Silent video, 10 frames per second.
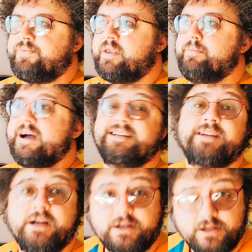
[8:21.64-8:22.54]
my
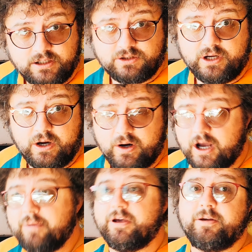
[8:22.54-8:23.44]
techniques, how
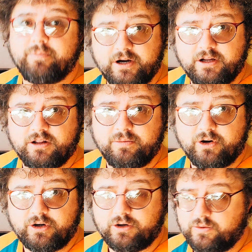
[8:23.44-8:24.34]
I make money in the market,